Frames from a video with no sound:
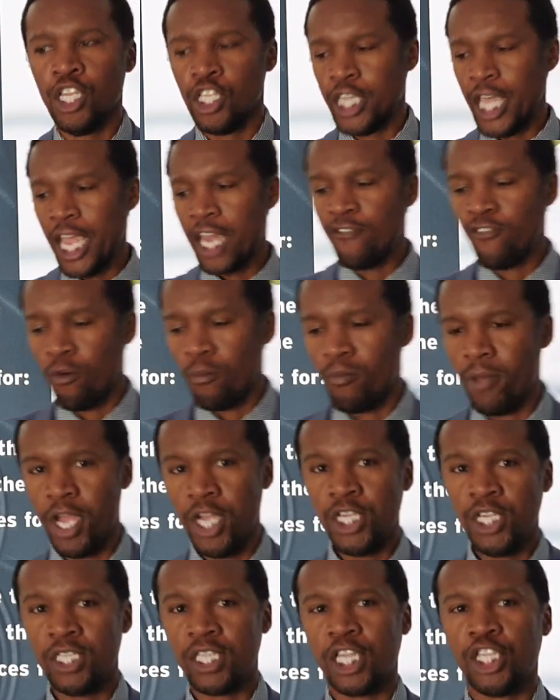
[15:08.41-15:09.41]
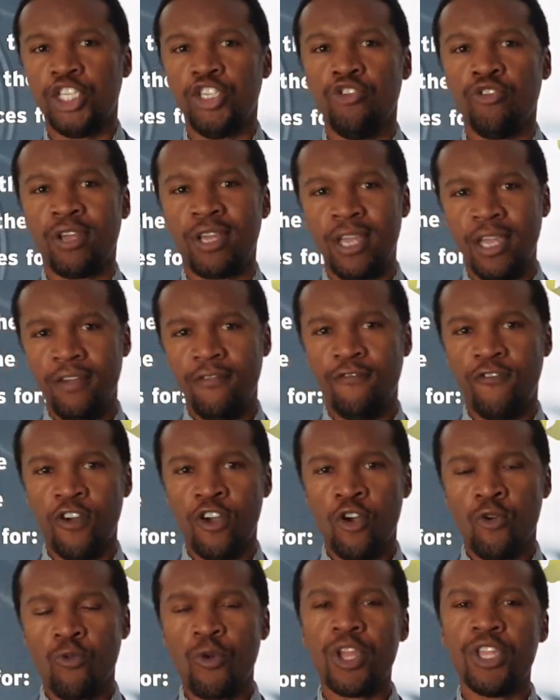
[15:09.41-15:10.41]
the information that you give
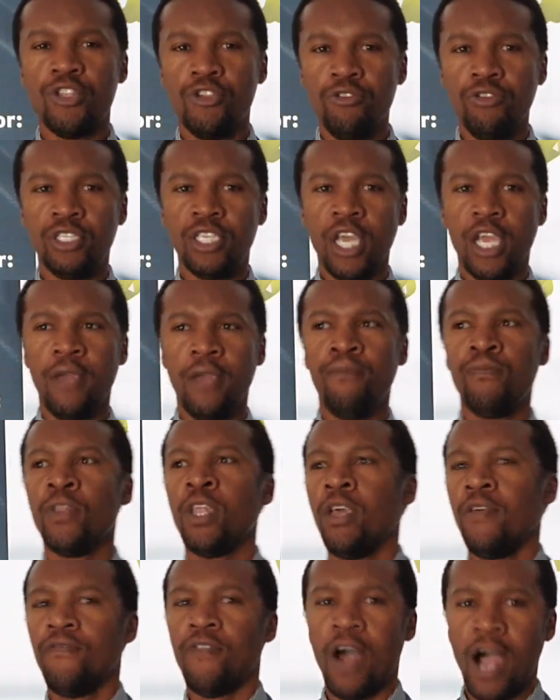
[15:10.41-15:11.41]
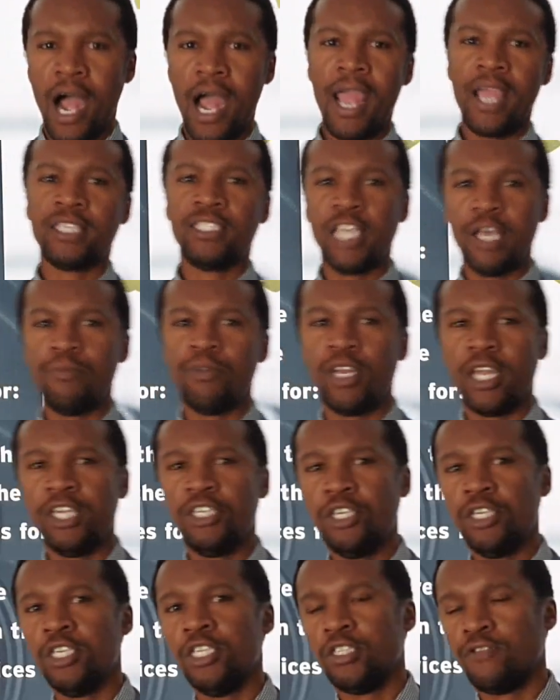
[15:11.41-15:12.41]
when you say the eye
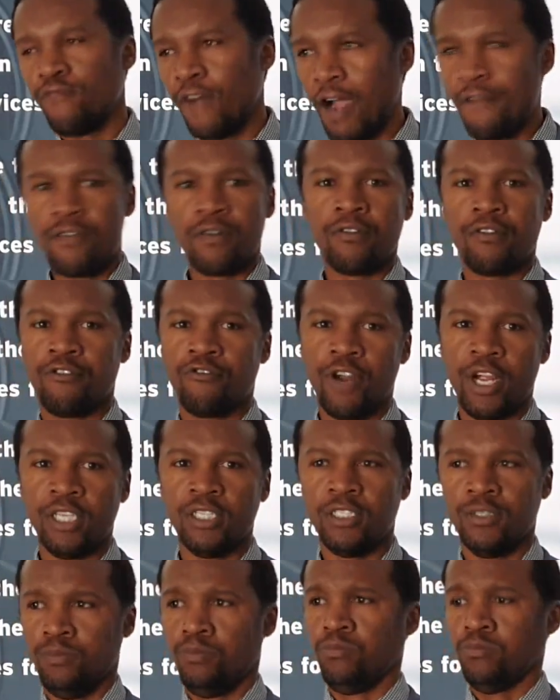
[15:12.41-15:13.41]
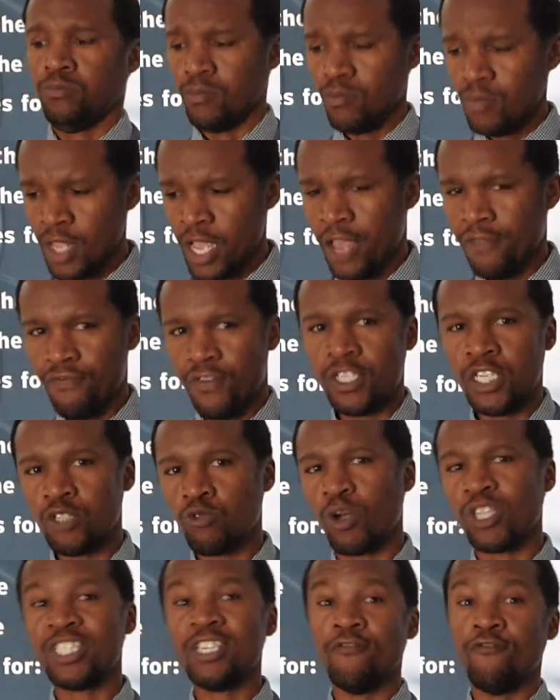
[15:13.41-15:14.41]
examination is 500 rands, and this is
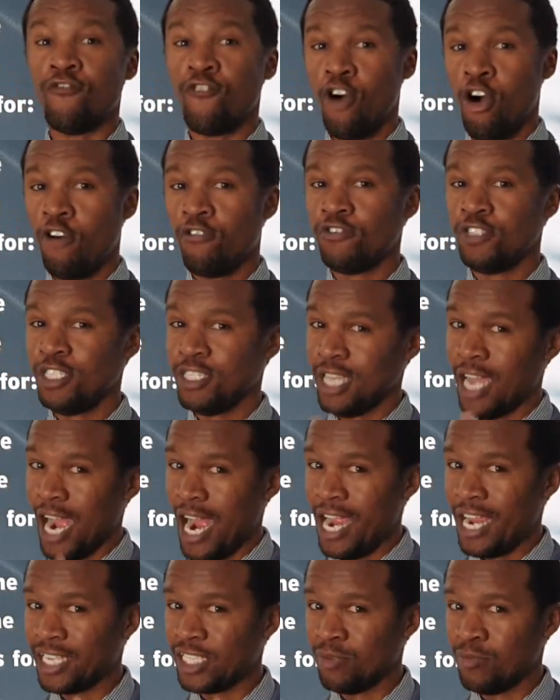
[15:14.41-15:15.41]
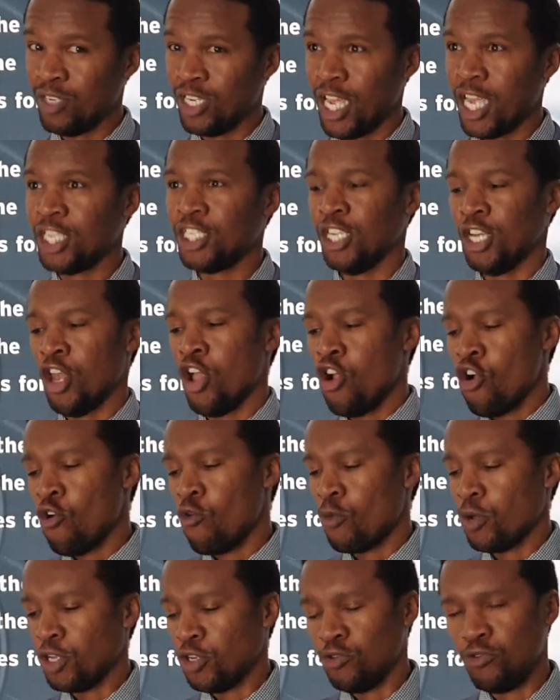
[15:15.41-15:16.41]
what's involved in the eye examination.
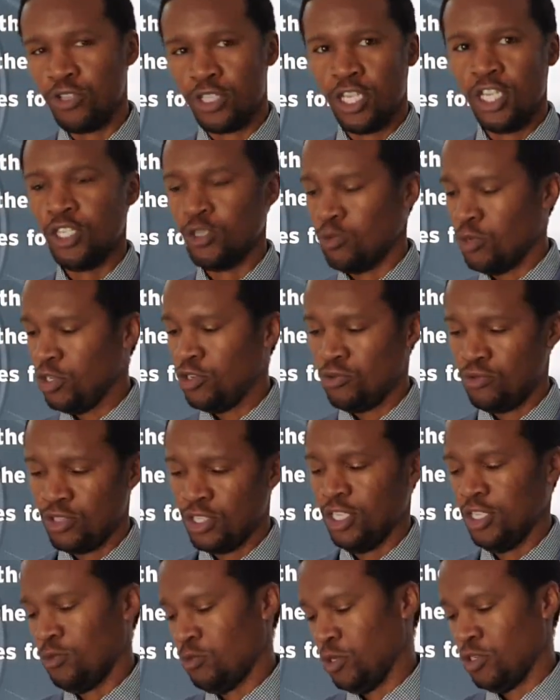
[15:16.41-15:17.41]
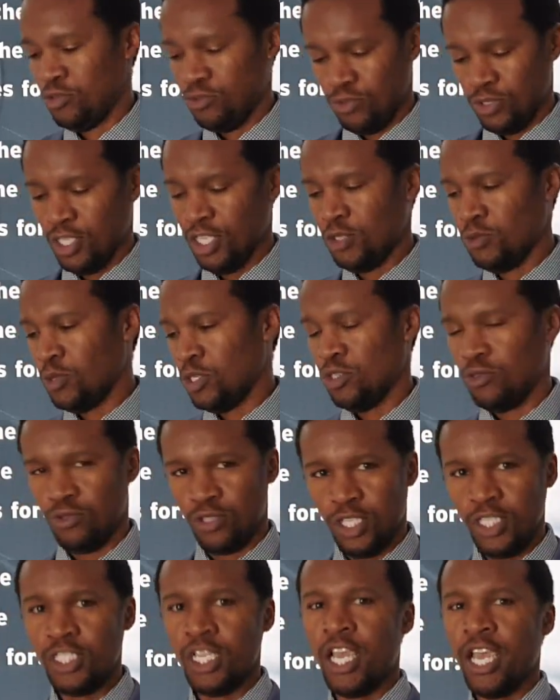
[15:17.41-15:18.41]
We do this, we do this, we do this, we do
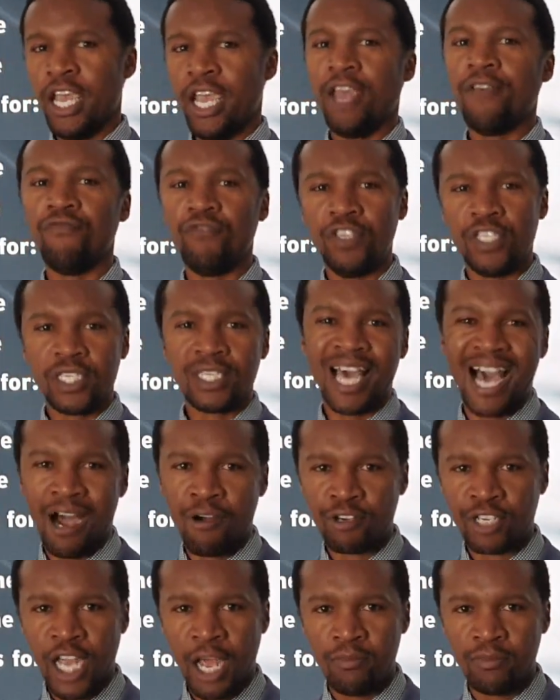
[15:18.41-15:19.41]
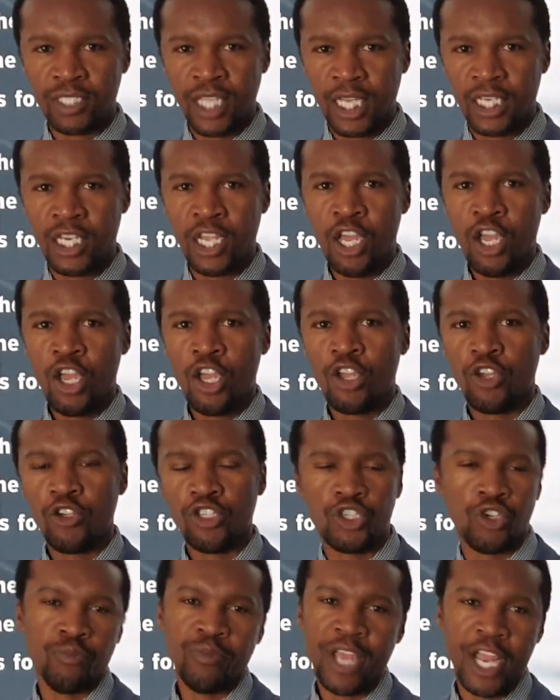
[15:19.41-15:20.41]
this, and these are the outcomes that
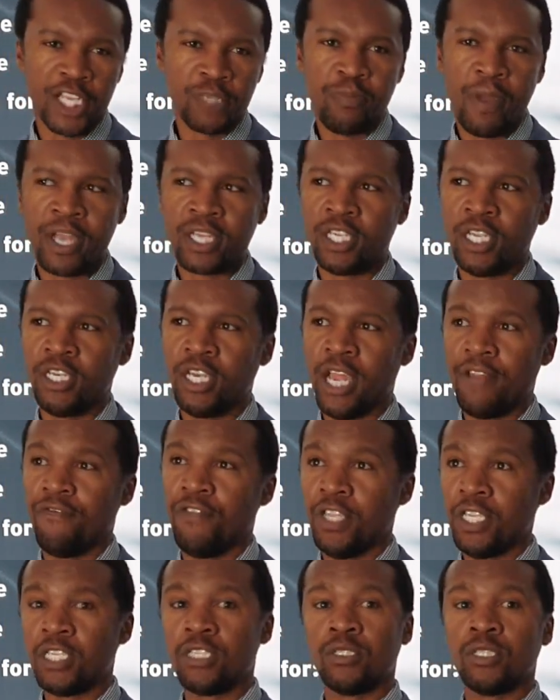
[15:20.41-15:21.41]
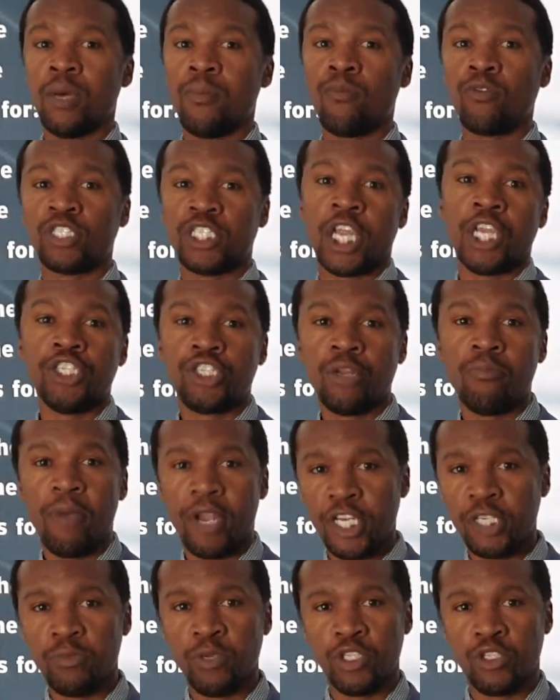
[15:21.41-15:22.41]
should be expected, and this is the potential
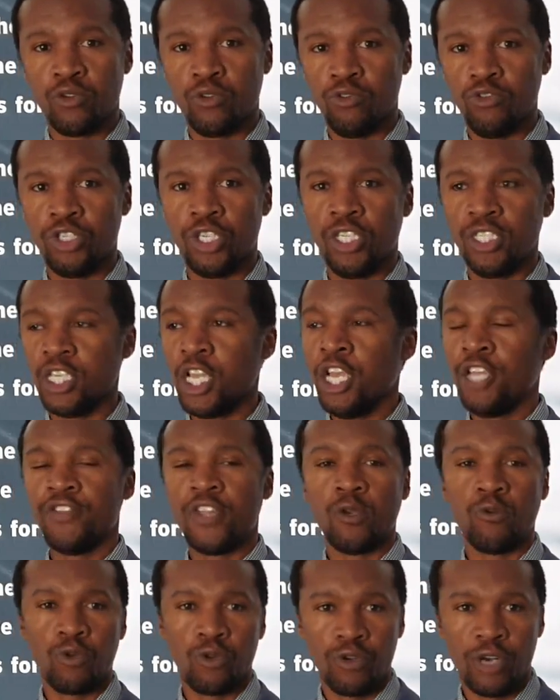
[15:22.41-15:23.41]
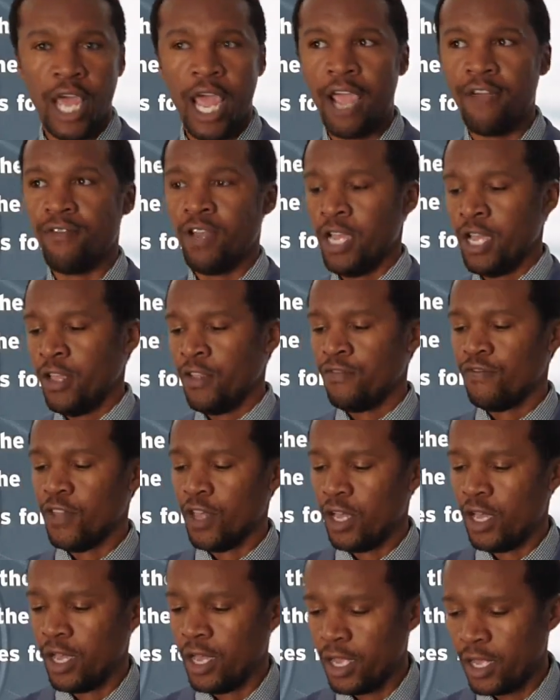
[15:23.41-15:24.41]
management solutions that we could have.
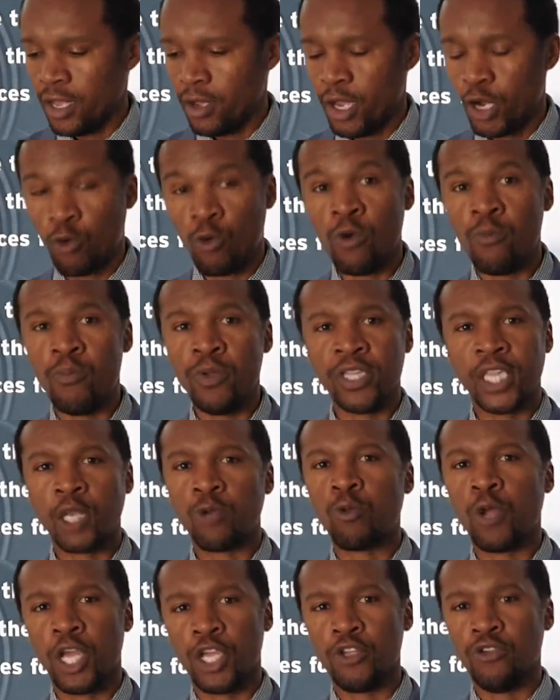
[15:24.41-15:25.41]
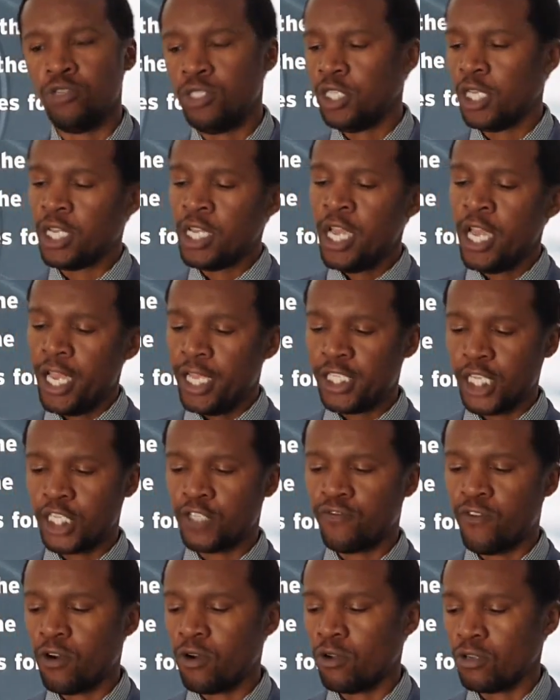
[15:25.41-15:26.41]
The equipment that we are using is as
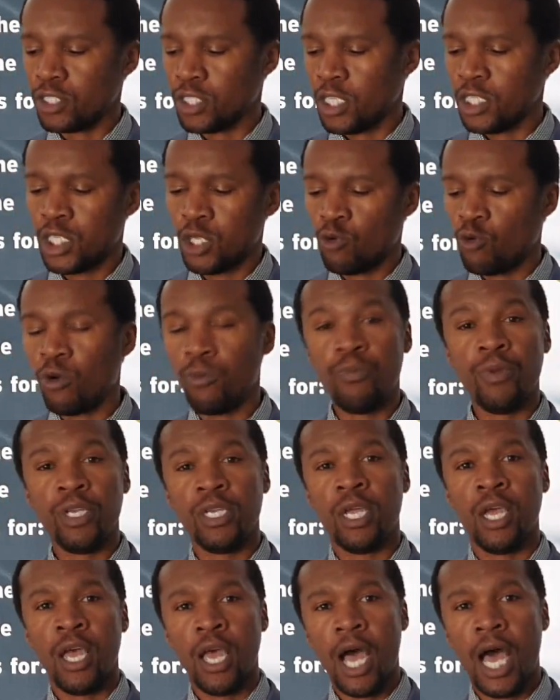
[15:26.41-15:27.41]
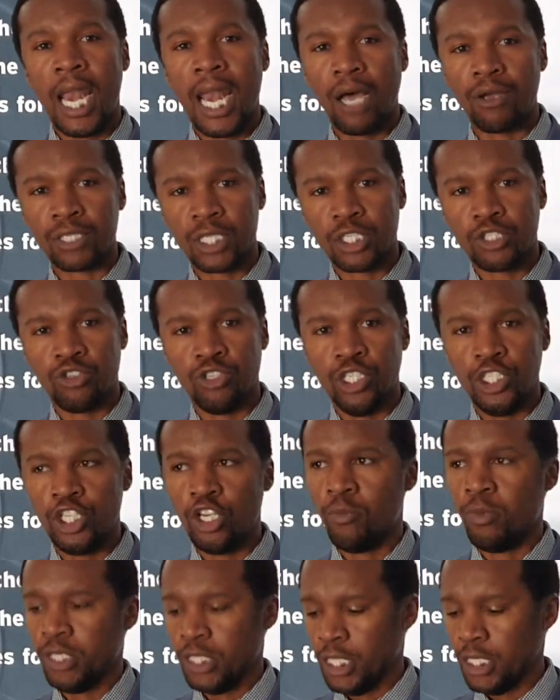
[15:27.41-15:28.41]
follows. This equipment allows us to
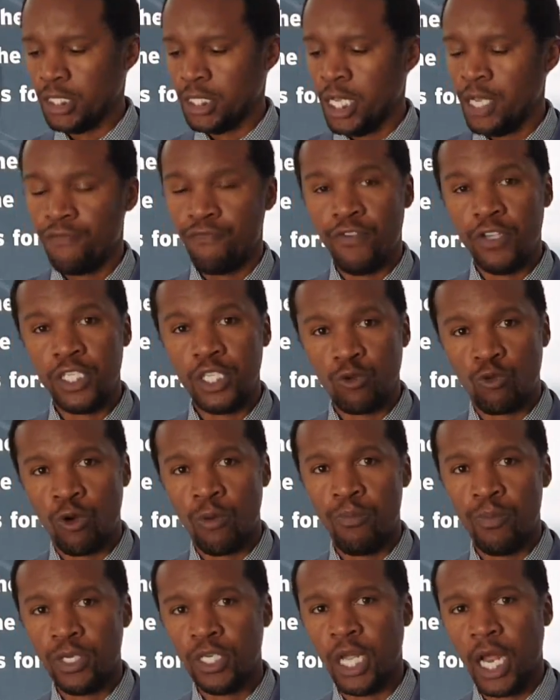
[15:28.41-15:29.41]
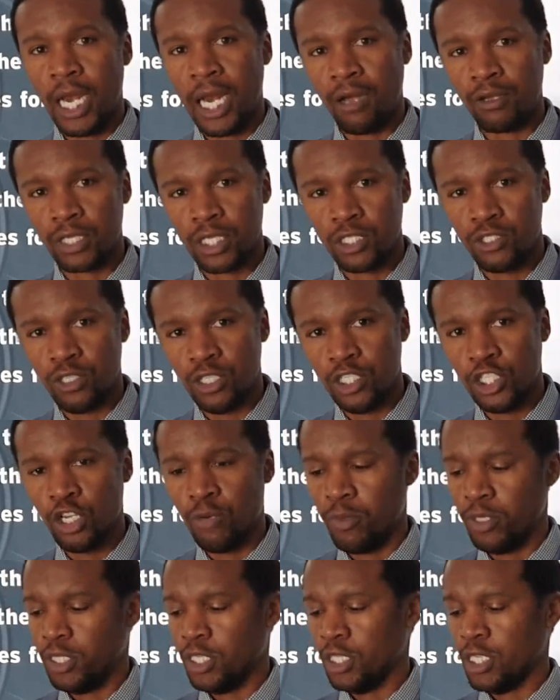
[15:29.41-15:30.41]
determine this. This equipment allows us to
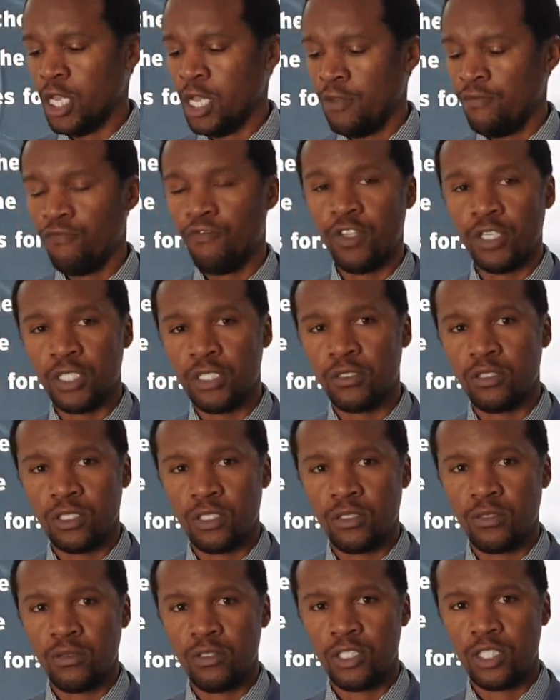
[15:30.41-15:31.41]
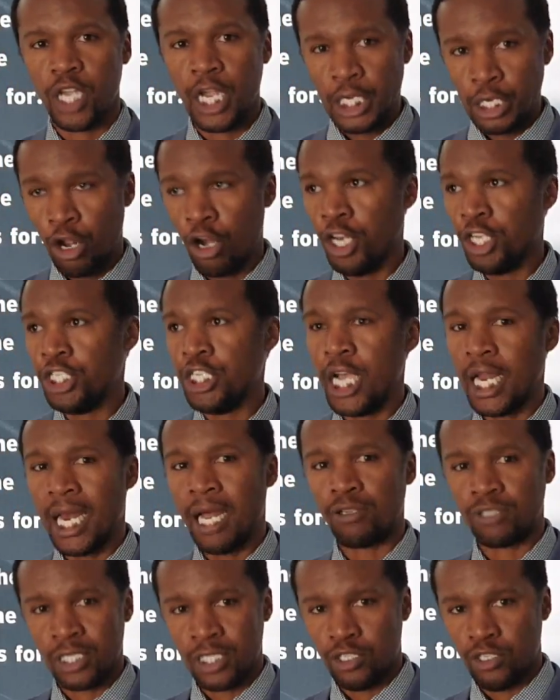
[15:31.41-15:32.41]
determine this. This technology
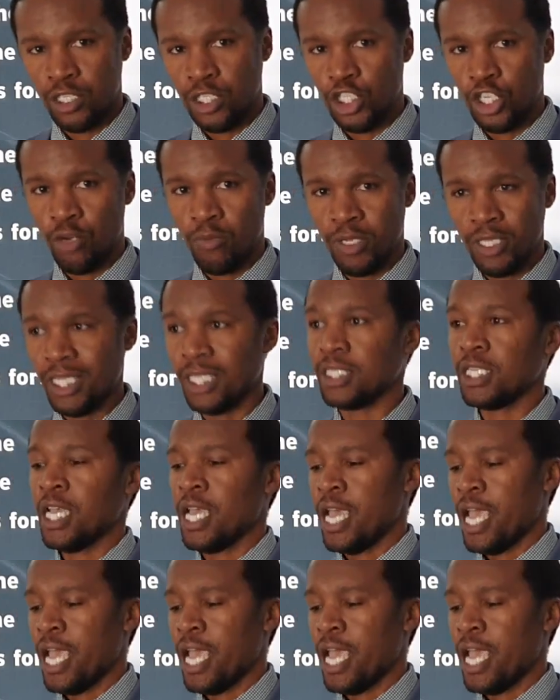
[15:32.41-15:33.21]
allows us to determine this.